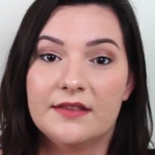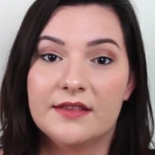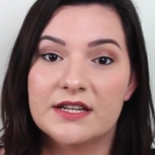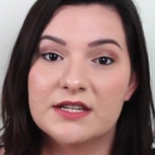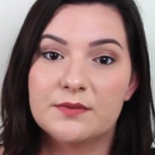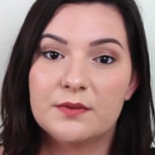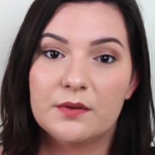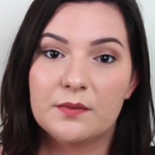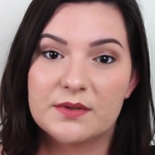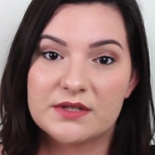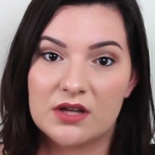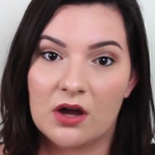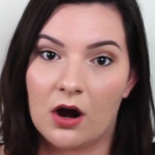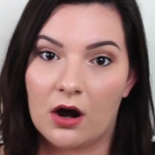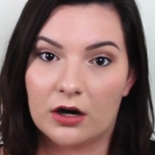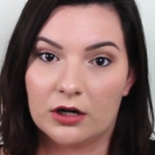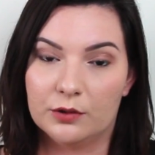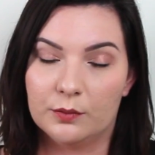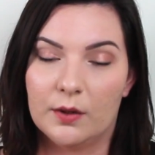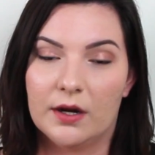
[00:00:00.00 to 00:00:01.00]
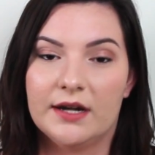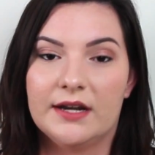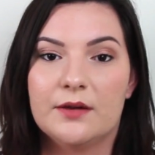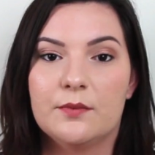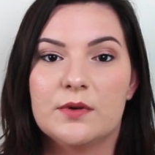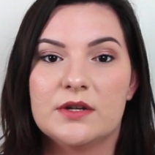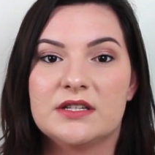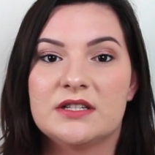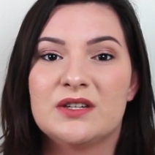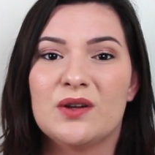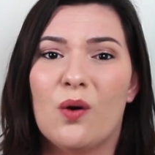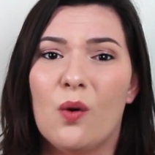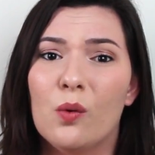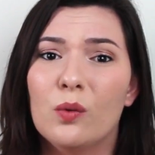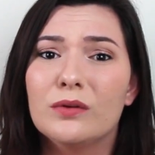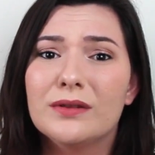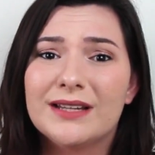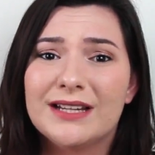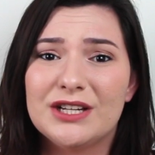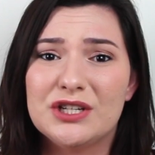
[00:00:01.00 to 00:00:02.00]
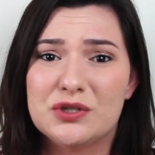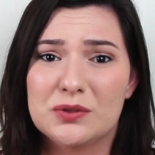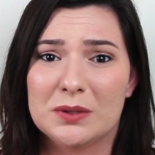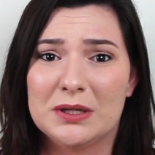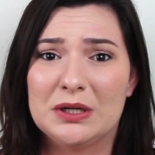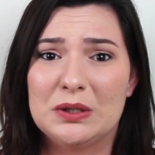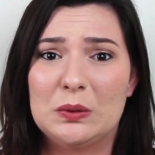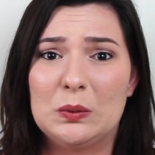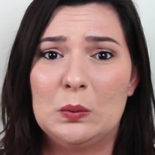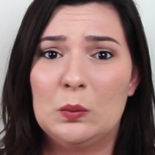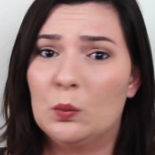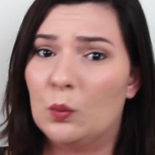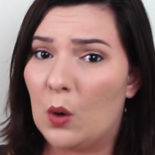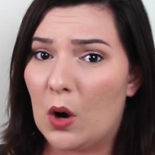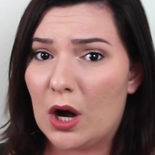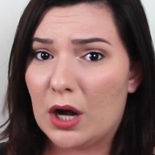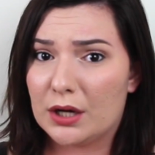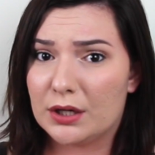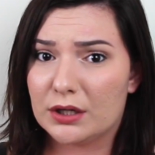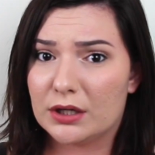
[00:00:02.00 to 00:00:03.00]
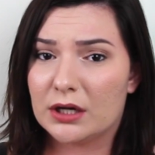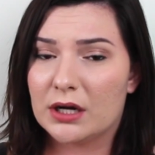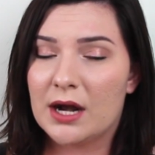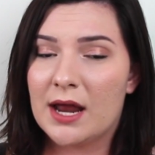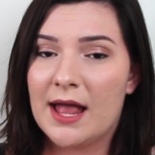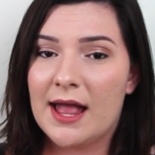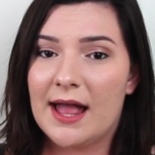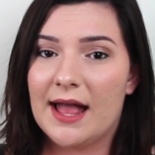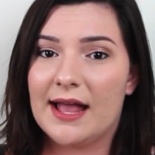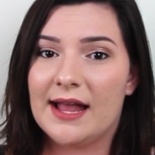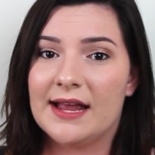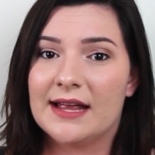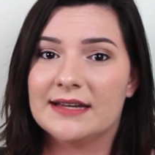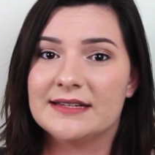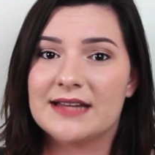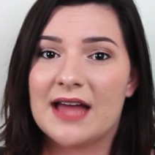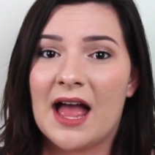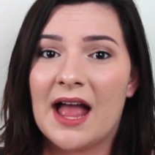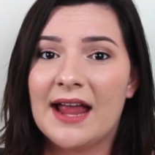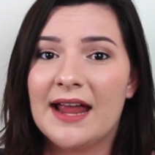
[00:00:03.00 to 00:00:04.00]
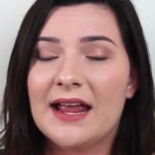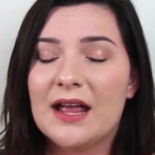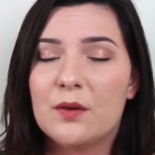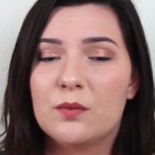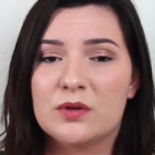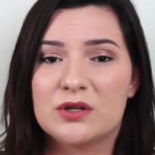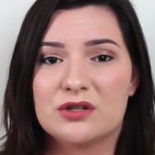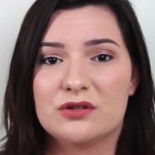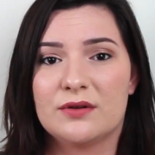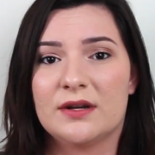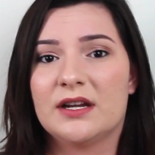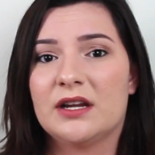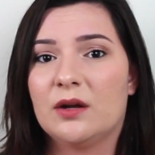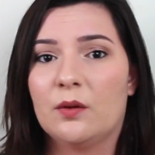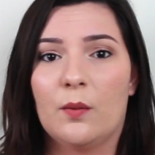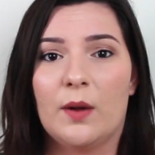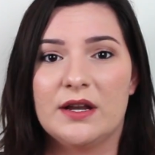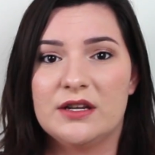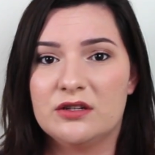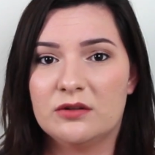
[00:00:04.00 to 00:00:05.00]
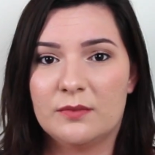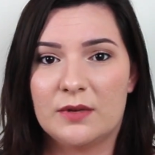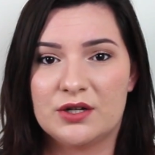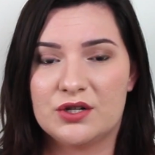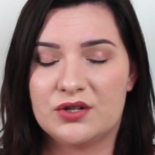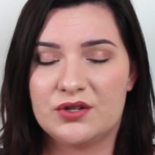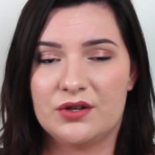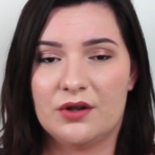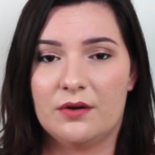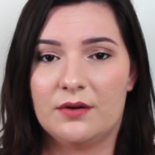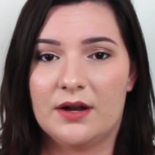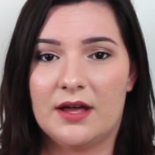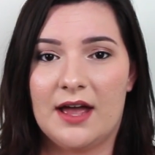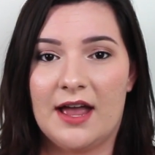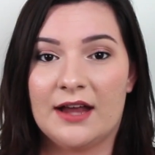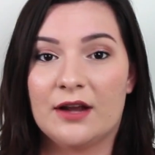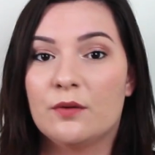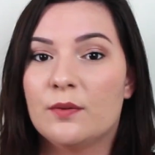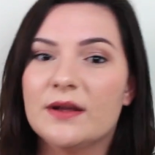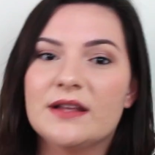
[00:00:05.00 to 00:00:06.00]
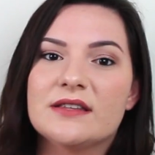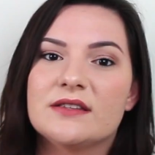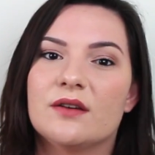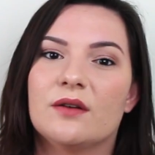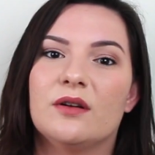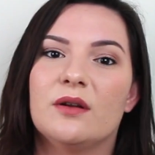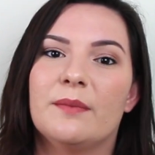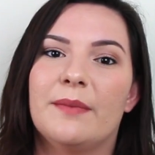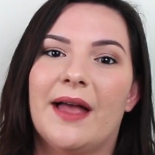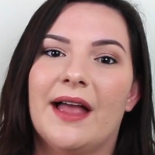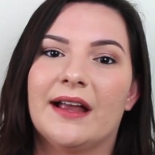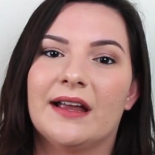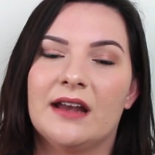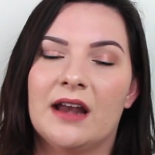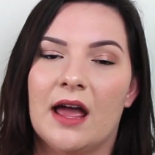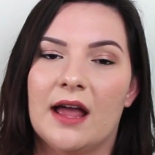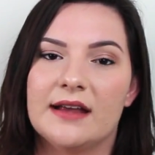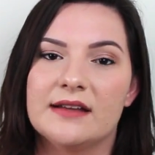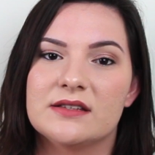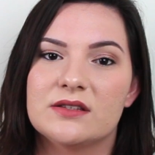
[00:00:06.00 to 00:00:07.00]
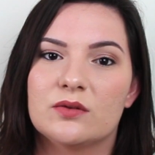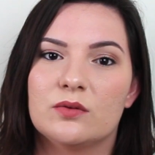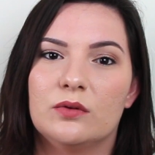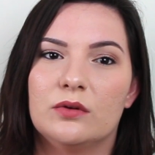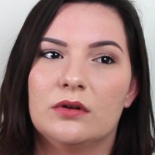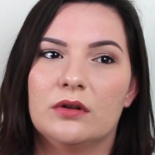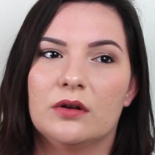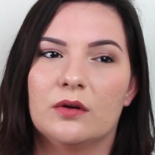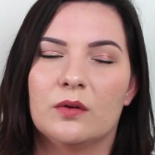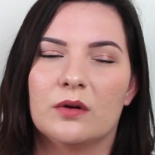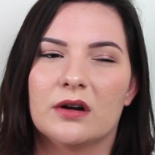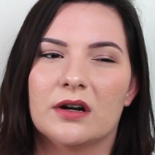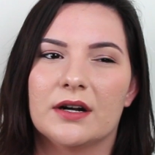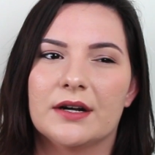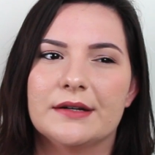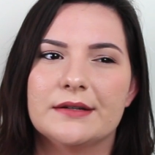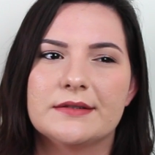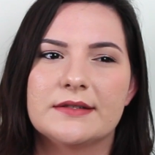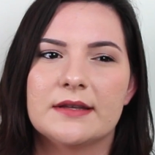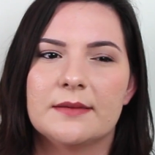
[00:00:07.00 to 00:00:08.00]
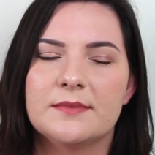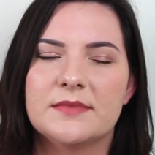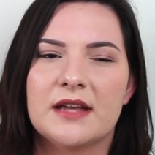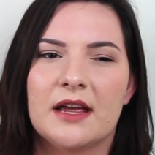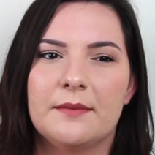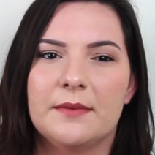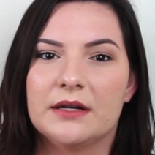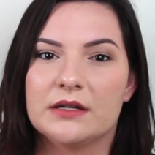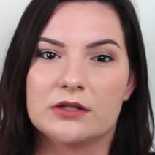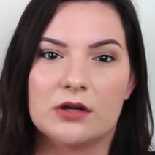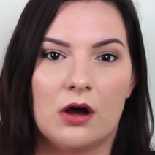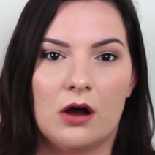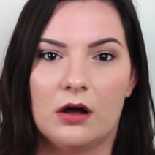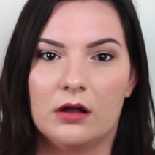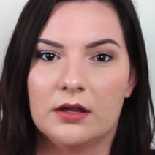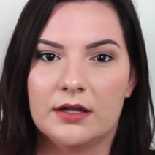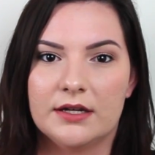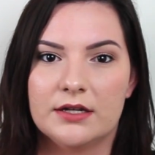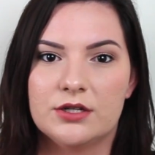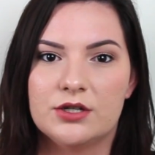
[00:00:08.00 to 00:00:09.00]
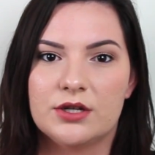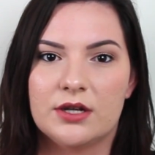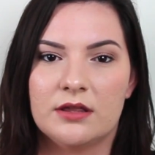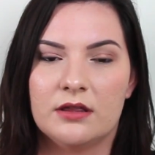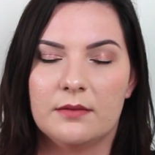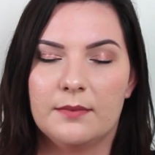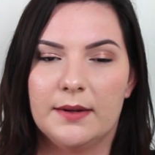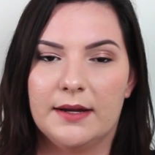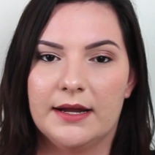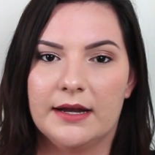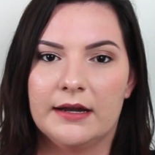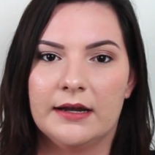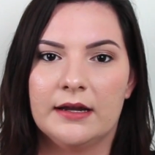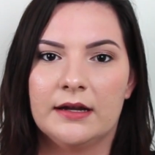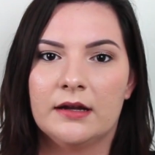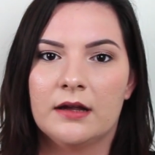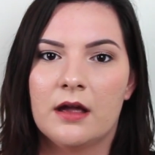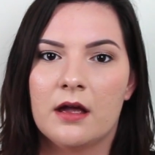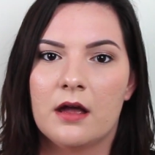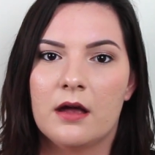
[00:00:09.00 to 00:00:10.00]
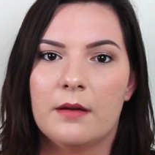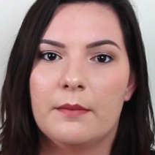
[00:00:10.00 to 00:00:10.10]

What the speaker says: And this one was a hard one. It was to only drink water, and I was drinking way too much soda. I quit soda back in high school or sometime in college in the beginning,